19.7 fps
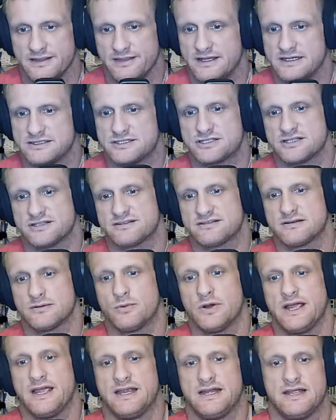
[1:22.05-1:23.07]
That's just the
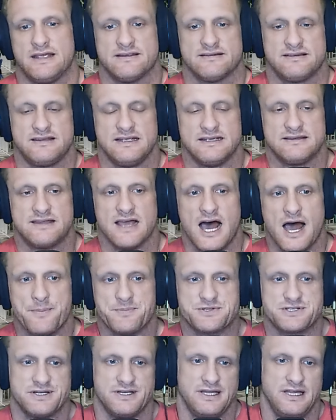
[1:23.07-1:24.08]
way it is. The
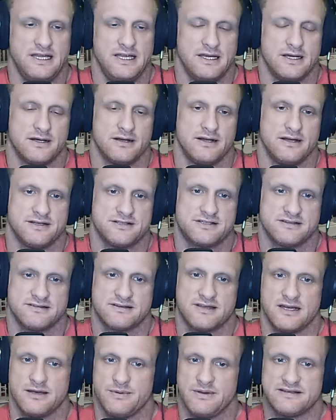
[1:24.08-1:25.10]
adoption here is just
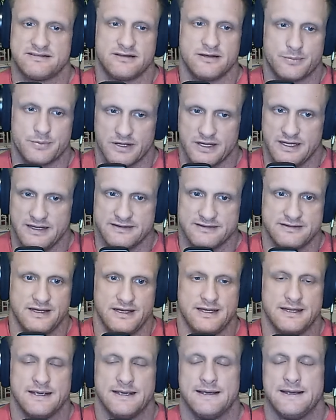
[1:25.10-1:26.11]
going to be super easy.